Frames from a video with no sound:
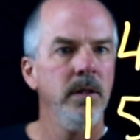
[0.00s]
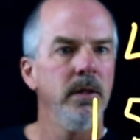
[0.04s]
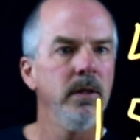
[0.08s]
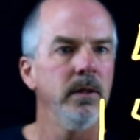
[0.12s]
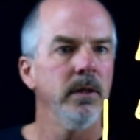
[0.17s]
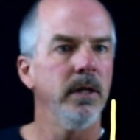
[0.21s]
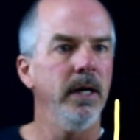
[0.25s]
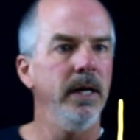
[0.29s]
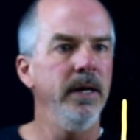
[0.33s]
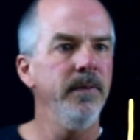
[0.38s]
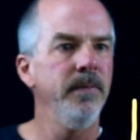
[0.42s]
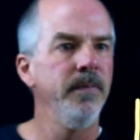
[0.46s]

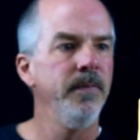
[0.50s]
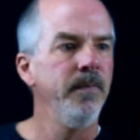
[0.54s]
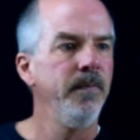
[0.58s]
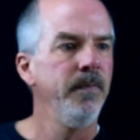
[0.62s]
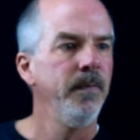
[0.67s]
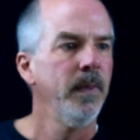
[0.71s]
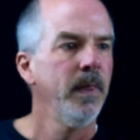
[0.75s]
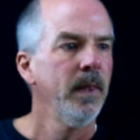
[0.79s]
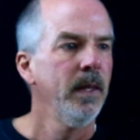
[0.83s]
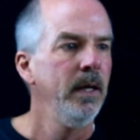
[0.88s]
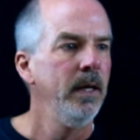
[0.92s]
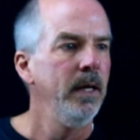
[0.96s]
Okay,
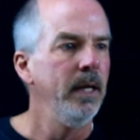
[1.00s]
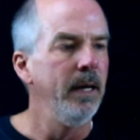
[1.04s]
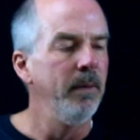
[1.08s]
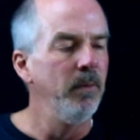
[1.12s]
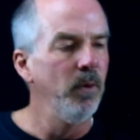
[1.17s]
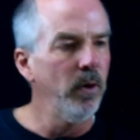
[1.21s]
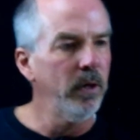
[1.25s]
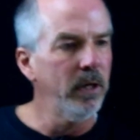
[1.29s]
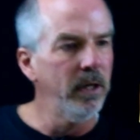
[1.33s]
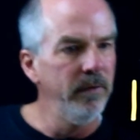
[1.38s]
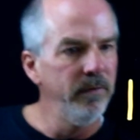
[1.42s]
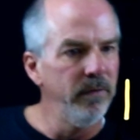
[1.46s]
and I'm
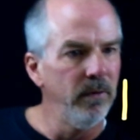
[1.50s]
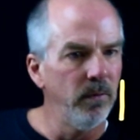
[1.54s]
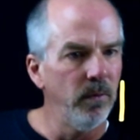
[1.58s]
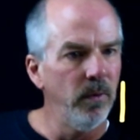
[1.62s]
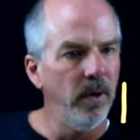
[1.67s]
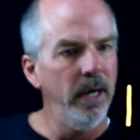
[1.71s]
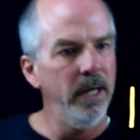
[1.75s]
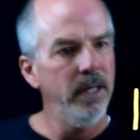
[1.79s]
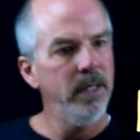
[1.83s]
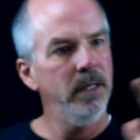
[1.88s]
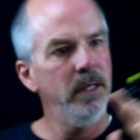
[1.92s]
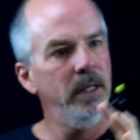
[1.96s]
working from
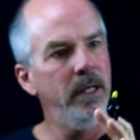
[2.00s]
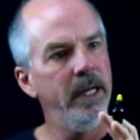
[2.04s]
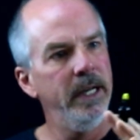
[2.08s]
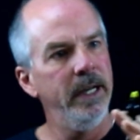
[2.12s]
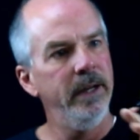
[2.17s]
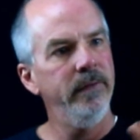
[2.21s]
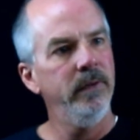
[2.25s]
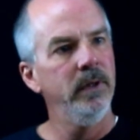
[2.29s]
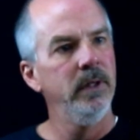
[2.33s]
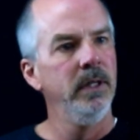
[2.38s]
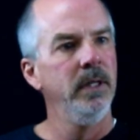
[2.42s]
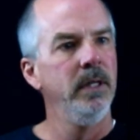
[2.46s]
right to
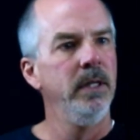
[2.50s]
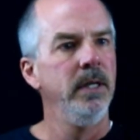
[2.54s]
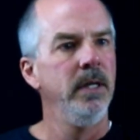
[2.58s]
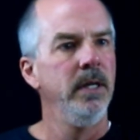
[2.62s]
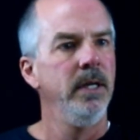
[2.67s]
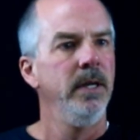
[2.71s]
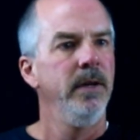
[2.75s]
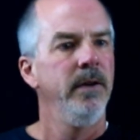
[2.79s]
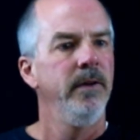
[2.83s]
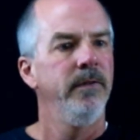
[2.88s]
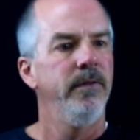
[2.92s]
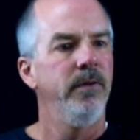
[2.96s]
left.
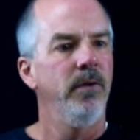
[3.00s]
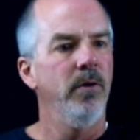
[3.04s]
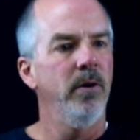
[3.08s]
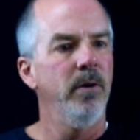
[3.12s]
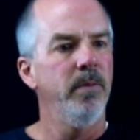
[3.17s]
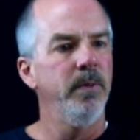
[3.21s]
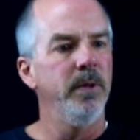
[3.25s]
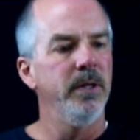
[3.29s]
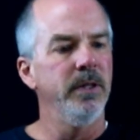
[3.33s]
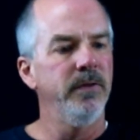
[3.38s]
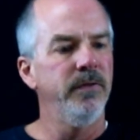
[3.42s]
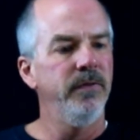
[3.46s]
4
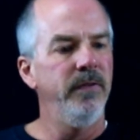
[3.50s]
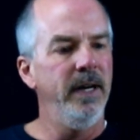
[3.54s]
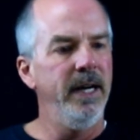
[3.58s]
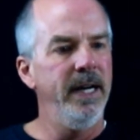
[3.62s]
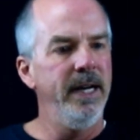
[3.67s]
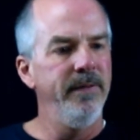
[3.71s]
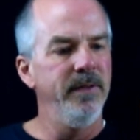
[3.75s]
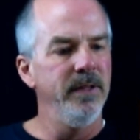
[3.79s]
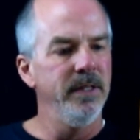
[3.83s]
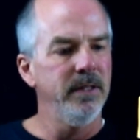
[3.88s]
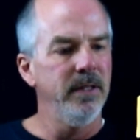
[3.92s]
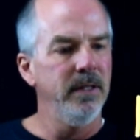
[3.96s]
plus
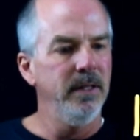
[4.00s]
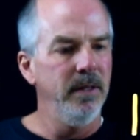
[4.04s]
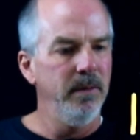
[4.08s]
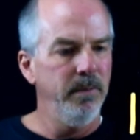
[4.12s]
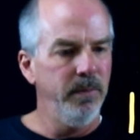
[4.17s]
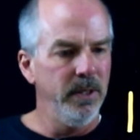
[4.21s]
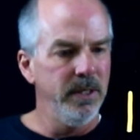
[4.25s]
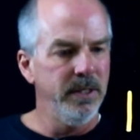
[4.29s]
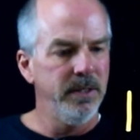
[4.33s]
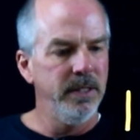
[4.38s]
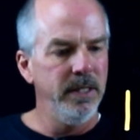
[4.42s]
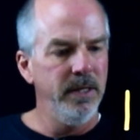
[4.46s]
5
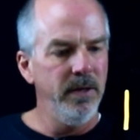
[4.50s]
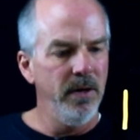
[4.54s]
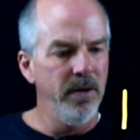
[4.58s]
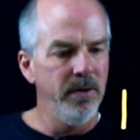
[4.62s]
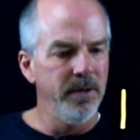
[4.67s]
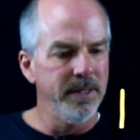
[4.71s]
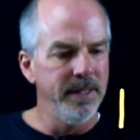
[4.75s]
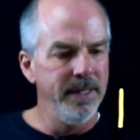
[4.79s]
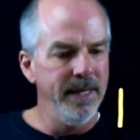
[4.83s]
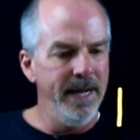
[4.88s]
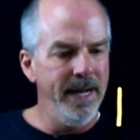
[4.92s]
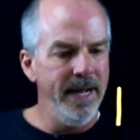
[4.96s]
plus 0
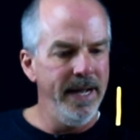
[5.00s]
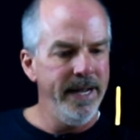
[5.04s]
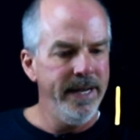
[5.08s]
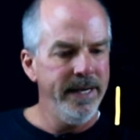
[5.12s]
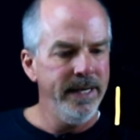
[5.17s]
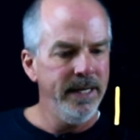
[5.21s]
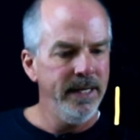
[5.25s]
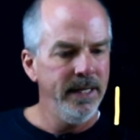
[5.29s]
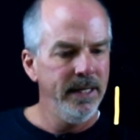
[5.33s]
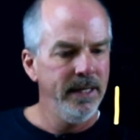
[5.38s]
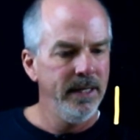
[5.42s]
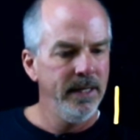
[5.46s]
is
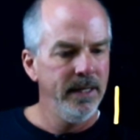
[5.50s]
9.